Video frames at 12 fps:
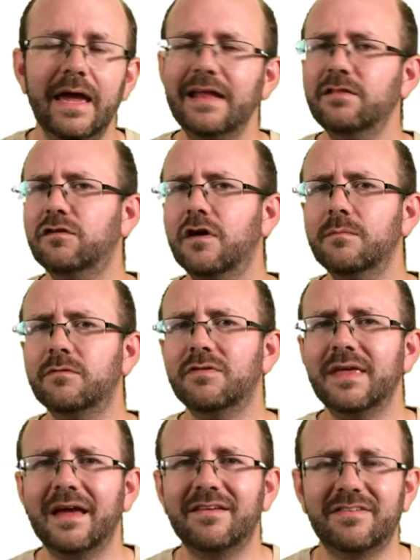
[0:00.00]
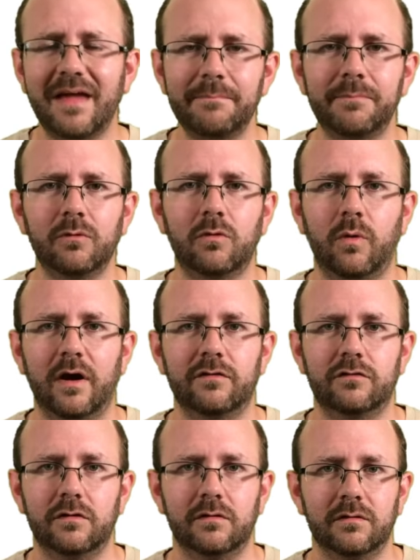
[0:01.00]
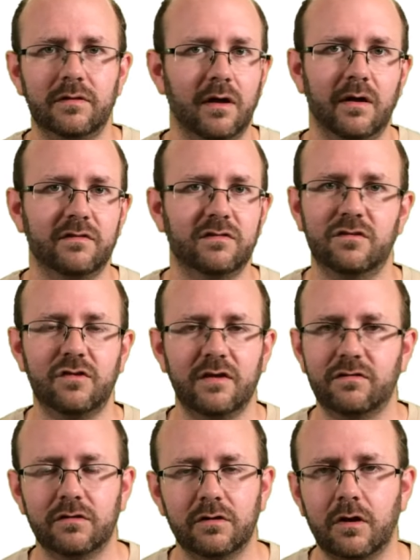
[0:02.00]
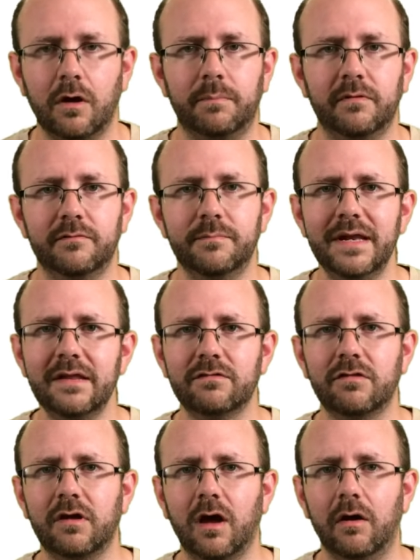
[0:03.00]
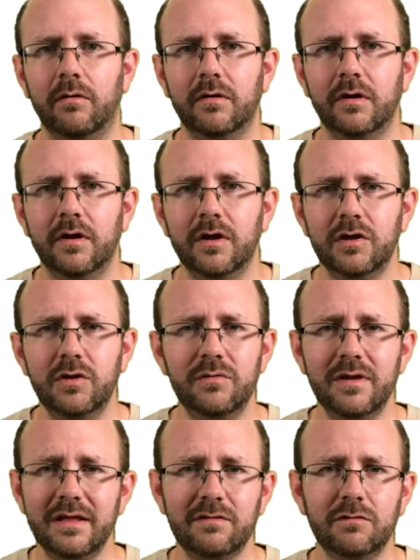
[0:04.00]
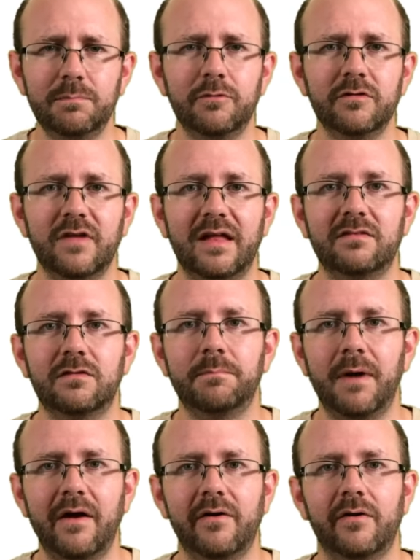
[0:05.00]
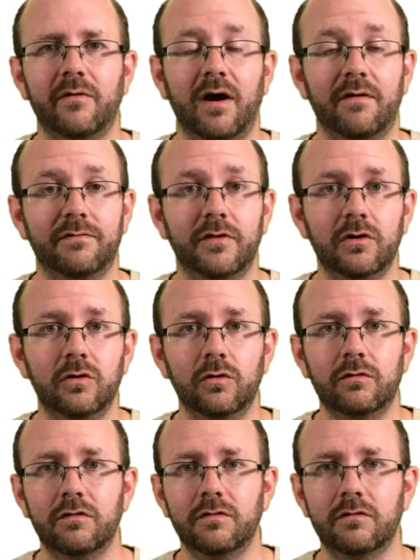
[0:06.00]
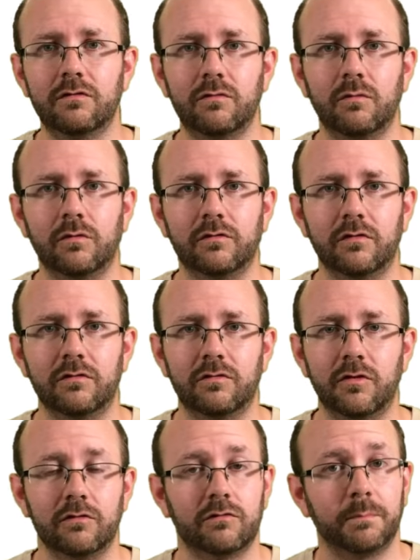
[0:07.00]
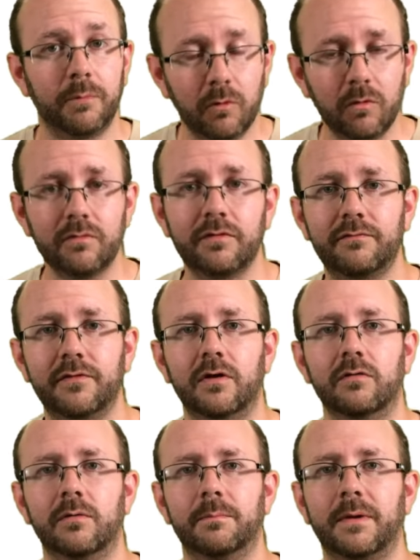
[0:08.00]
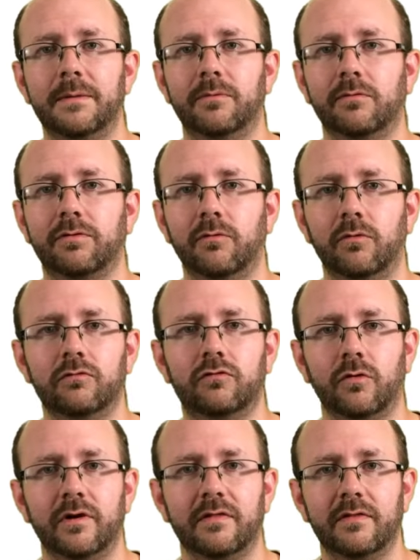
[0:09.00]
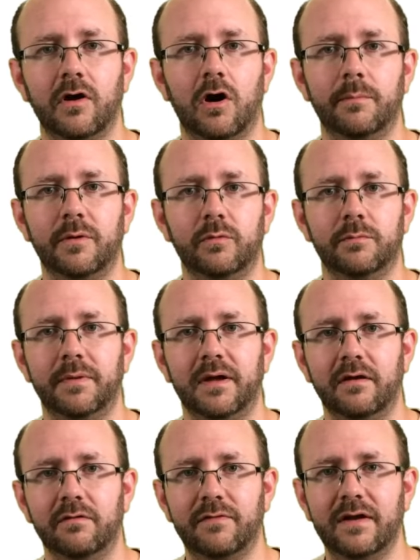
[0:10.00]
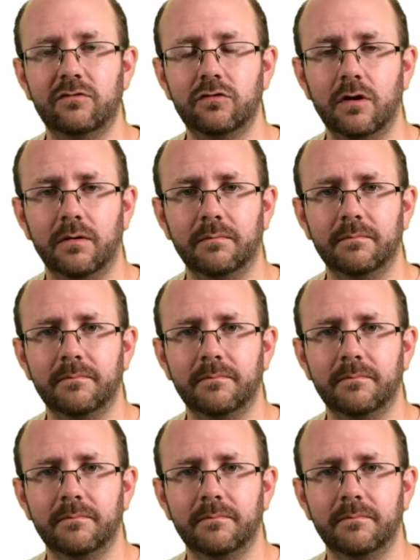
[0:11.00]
In terms of the example question that I suggested a couple of minutes ago, you'd need to present a paragraph that looks at the sources that support the view that people thought joining the army would be an adventure.